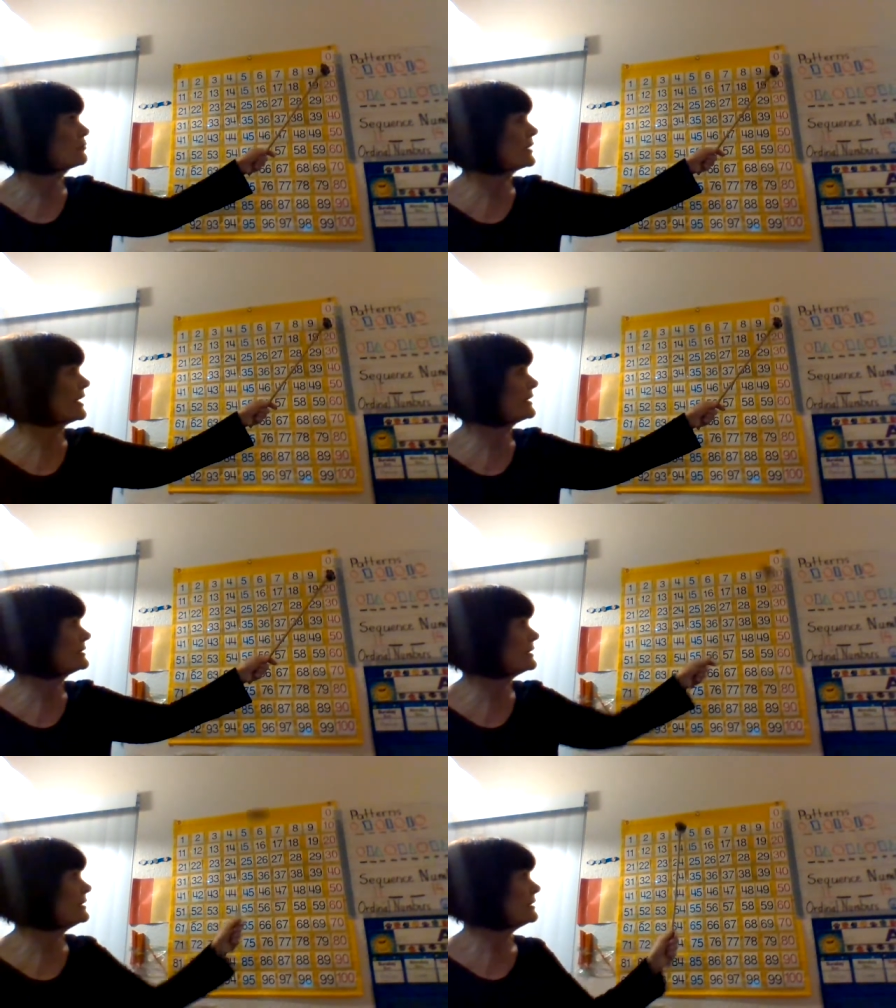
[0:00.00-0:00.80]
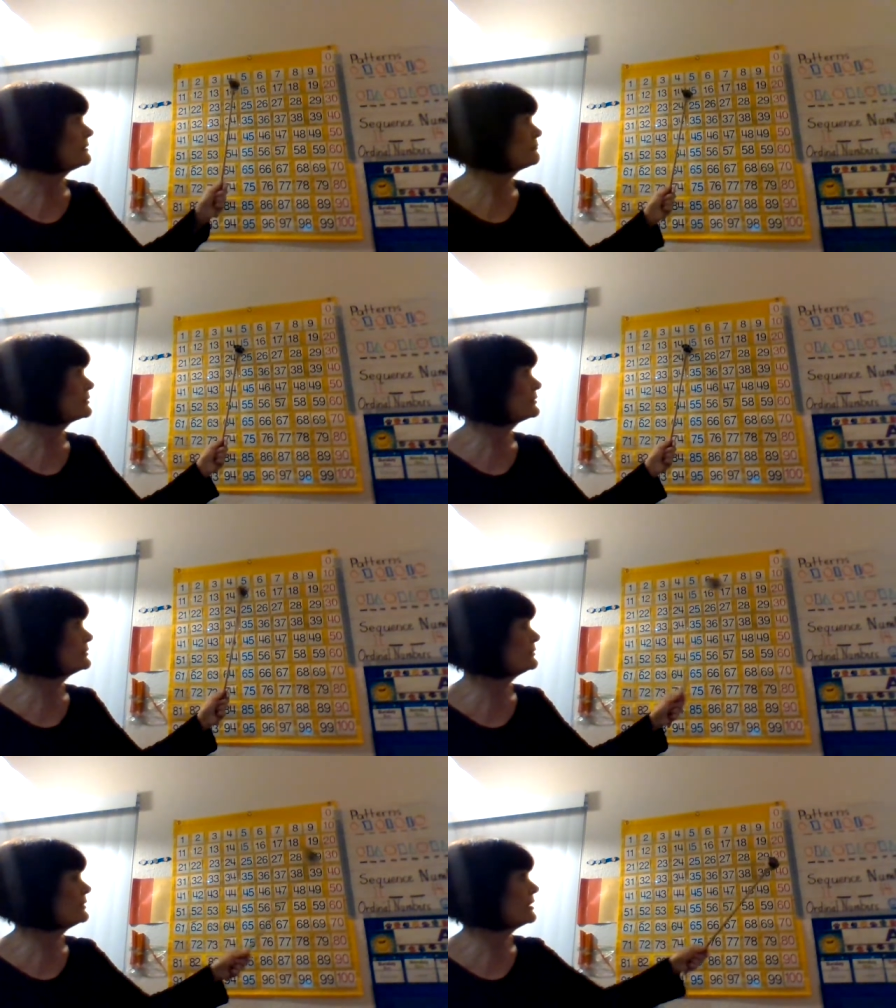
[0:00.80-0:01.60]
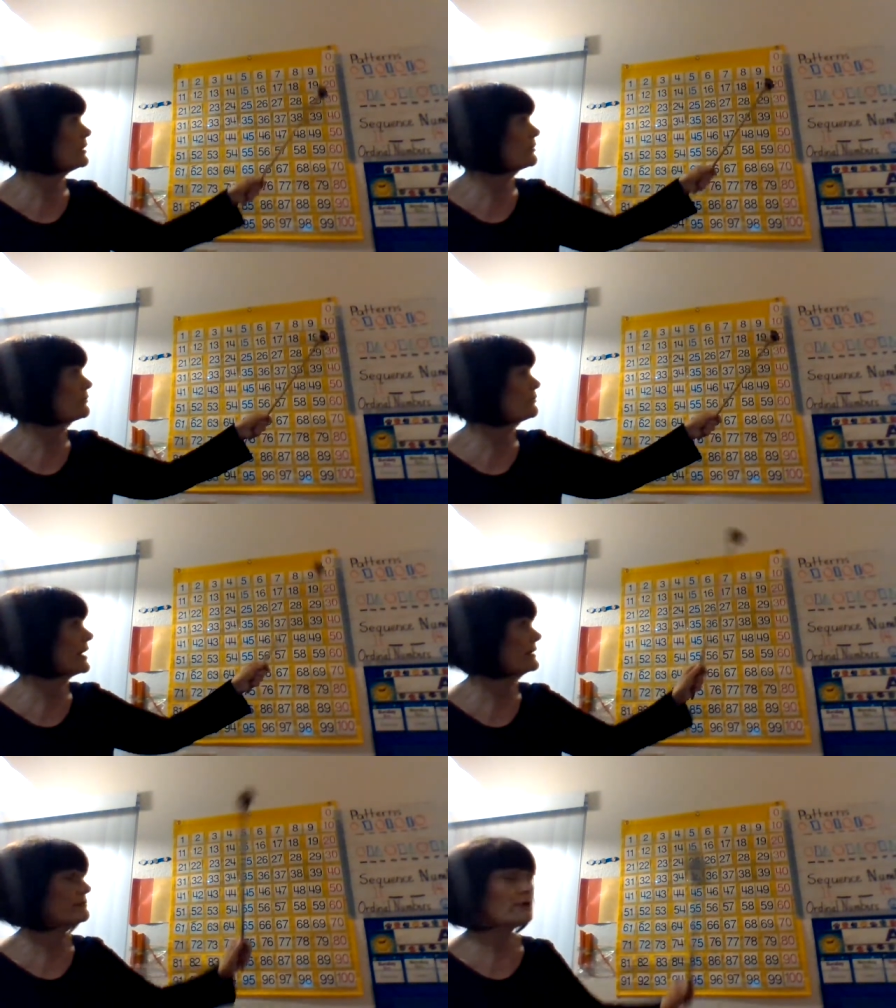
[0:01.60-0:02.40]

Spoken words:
red, blue, red.